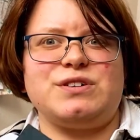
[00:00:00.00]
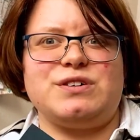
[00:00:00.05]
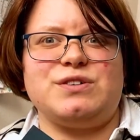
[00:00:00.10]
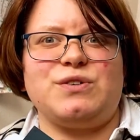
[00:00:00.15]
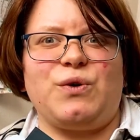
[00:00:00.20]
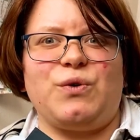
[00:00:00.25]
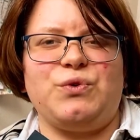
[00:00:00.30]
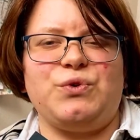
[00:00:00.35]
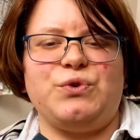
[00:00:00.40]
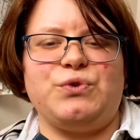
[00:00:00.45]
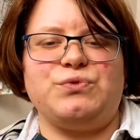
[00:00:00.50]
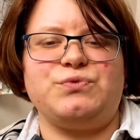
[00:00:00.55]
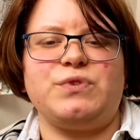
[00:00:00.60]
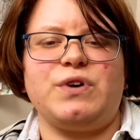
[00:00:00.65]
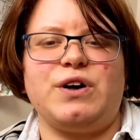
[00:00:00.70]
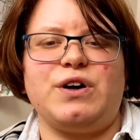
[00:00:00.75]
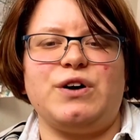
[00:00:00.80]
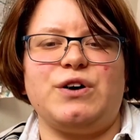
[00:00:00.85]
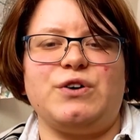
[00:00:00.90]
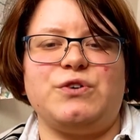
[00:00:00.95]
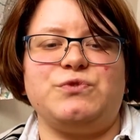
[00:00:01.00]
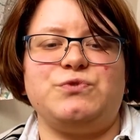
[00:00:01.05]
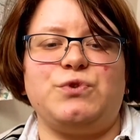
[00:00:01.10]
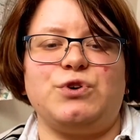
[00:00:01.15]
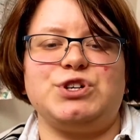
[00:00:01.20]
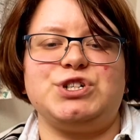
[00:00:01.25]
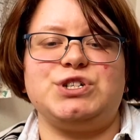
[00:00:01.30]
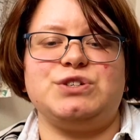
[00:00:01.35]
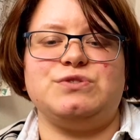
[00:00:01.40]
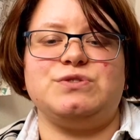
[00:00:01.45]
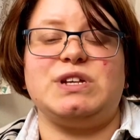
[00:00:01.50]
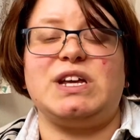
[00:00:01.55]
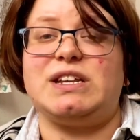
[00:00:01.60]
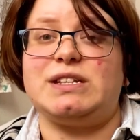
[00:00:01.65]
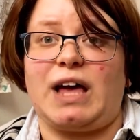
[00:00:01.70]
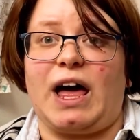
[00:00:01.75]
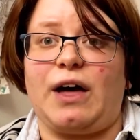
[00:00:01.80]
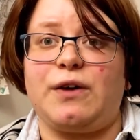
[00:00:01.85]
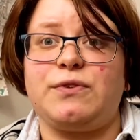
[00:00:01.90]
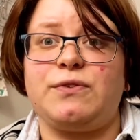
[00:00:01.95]
of Fortune and
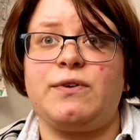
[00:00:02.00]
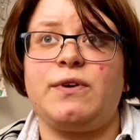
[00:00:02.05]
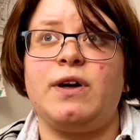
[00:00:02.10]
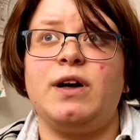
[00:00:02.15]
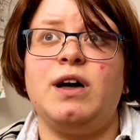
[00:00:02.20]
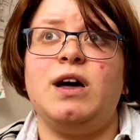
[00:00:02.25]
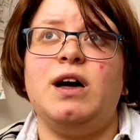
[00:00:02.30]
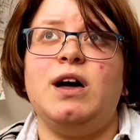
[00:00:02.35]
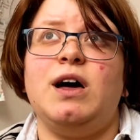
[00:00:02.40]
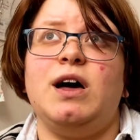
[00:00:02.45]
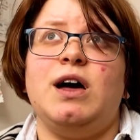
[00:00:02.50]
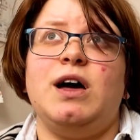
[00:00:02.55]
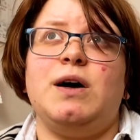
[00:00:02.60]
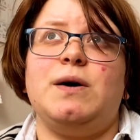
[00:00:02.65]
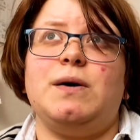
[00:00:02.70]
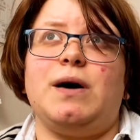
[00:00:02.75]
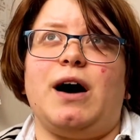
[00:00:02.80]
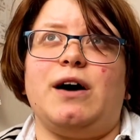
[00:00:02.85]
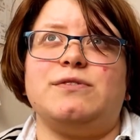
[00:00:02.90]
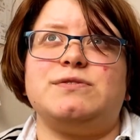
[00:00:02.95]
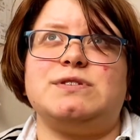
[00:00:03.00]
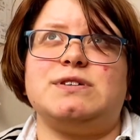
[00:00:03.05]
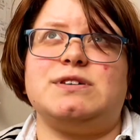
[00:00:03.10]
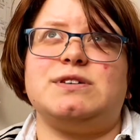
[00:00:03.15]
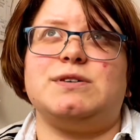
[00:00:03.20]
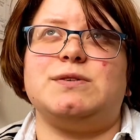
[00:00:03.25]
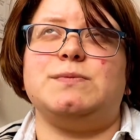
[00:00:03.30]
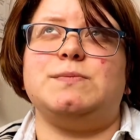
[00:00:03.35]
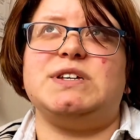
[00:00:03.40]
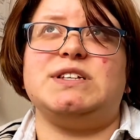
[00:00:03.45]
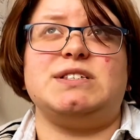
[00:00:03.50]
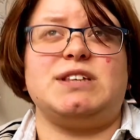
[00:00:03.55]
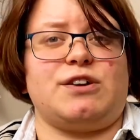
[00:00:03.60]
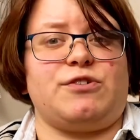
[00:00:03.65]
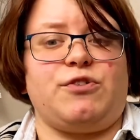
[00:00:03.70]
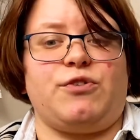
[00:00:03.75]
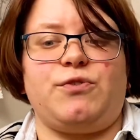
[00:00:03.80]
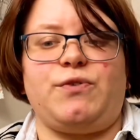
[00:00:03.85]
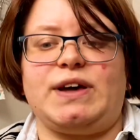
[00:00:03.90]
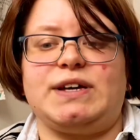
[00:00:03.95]
Death, after being
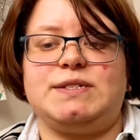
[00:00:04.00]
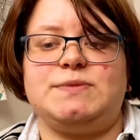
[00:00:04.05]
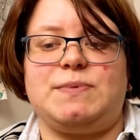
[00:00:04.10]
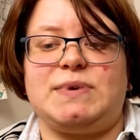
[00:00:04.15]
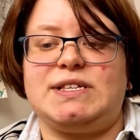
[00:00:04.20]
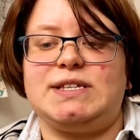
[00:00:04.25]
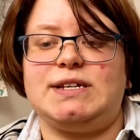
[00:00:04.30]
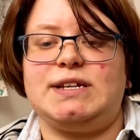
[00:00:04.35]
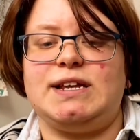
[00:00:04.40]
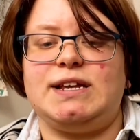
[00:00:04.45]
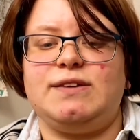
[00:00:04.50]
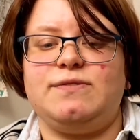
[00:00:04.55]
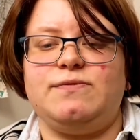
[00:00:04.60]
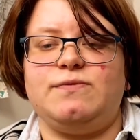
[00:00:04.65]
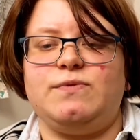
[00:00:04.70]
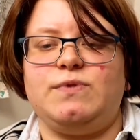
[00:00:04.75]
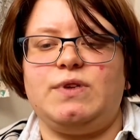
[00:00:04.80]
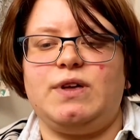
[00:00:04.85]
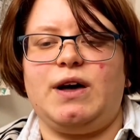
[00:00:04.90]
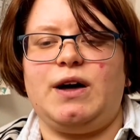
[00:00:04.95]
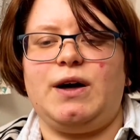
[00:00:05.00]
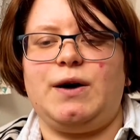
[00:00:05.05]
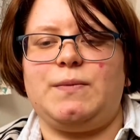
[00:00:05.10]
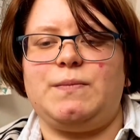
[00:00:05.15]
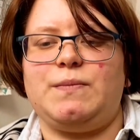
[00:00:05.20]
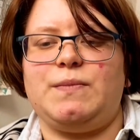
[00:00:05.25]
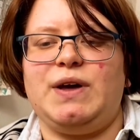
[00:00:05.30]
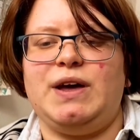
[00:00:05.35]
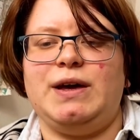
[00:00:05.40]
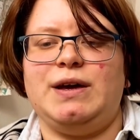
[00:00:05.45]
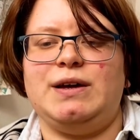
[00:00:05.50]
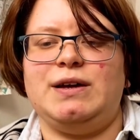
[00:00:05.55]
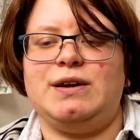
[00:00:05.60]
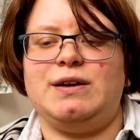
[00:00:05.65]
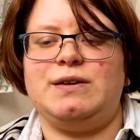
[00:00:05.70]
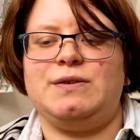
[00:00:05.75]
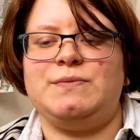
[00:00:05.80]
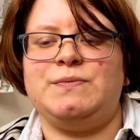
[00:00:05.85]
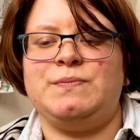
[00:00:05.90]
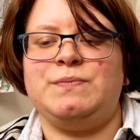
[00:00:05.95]
sacrificed basically
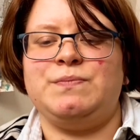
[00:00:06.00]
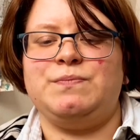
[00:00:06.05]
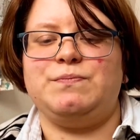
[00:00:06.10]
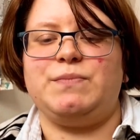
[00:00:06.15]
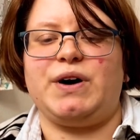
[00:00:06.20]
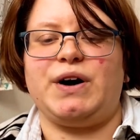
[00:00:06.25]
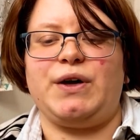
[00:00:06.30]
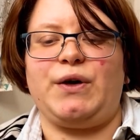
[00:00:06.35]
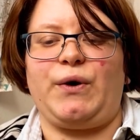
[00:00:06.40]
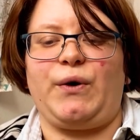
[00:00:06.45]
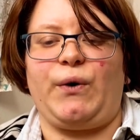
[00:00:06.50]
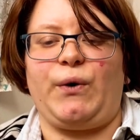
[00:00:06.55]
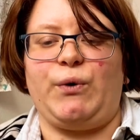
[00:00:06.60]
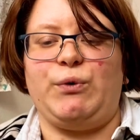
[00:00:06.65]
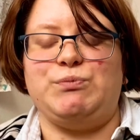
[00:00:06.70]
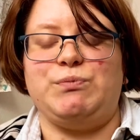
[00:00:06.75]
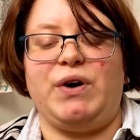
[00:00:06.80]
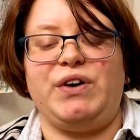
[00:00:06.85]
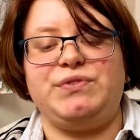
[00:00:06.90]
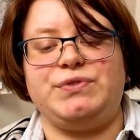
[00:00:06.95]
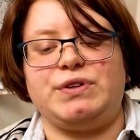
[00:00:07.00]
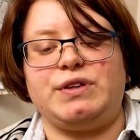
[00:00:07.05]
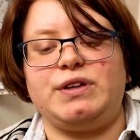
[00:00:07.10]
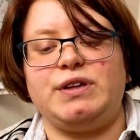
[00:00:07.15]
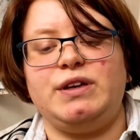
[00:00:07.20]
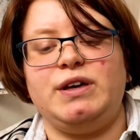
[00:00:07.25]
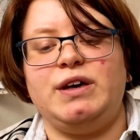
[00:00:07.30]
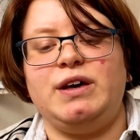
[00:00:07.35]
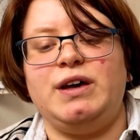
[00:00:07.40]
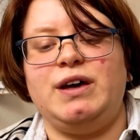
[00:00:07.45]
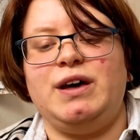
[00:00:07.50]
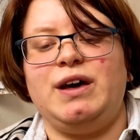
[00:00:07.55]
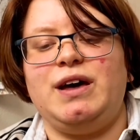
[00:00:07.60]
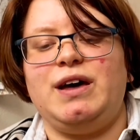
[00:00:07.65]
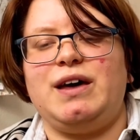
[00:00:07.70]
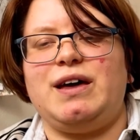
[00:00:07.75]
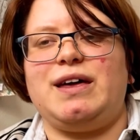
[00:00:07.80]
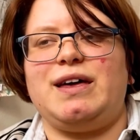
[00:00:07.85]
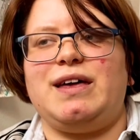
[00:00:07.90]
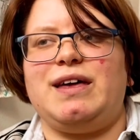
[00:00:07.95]
by her own mother.
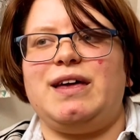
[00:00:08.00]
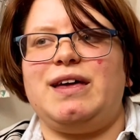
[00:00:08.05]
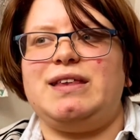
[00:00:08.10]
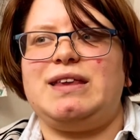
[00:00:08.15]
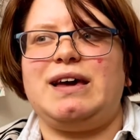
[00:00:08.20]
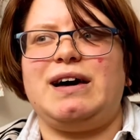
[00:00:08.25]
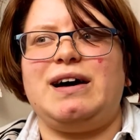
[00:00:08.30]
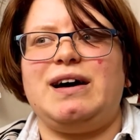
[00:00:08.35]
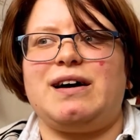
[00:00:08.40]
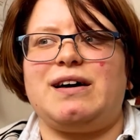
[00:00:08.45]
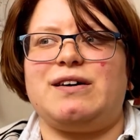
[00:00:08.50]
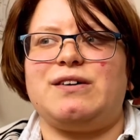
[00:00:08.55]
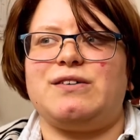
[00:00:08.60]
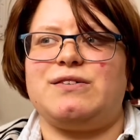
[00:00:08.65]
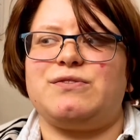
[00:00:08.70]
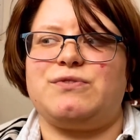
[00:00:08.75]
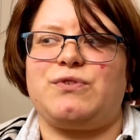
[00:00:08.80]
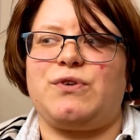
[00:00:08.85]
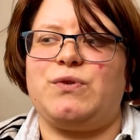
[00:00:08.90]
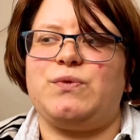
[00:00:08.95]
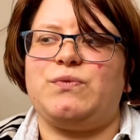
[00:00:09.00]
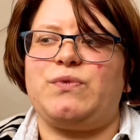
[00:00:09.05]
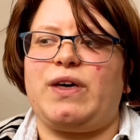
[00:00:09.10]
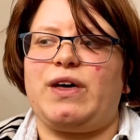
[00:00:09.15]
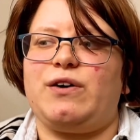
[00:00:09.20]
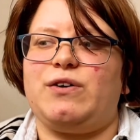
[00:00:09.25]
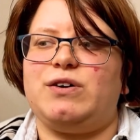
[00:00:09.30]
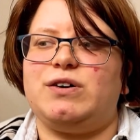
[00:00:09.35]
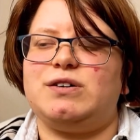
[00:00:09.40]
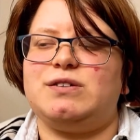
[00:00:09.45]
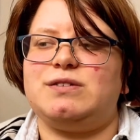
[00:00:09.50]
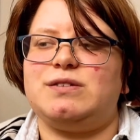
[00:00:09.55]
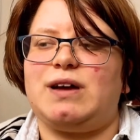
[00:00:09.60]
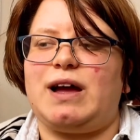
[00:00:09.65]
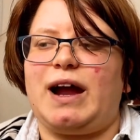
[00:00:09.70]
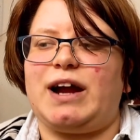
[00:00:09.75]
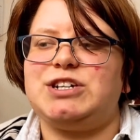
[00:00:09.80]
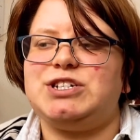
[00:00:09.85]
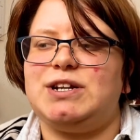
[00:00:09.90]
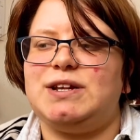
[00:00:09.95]
And yeah, from there on,
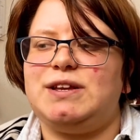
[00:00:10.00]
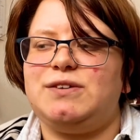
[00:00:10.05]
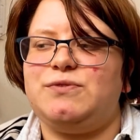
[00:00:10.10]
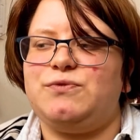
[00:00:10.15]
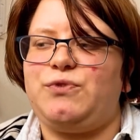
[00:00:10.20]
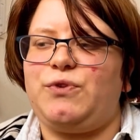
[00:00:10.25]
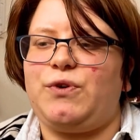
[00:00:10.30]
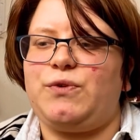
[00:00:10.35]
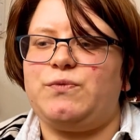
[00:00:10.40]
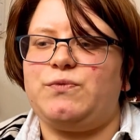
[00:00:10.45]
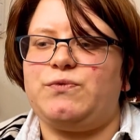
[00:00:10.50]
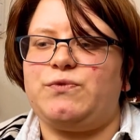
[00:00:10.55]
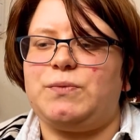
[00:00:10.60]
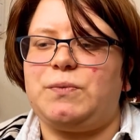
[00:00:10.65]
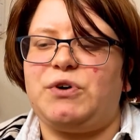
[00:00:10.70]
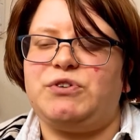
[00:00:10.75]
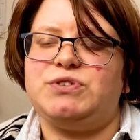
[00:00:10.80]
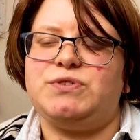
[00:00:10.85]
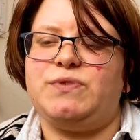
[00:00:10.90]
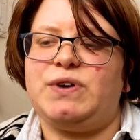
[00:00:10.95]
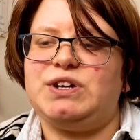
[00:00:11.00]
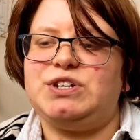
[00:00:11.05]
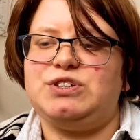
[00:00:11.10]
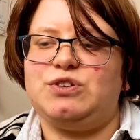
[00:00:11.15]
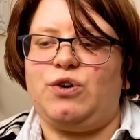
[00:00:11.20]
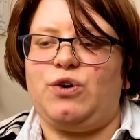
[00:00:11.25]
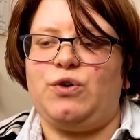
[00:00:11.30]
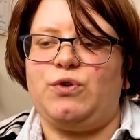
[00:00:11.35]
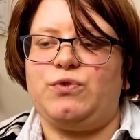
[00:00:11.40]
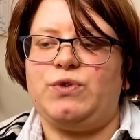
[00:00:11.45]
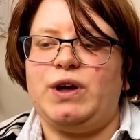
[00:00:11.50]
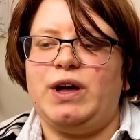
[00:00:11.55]
actually from the motivation of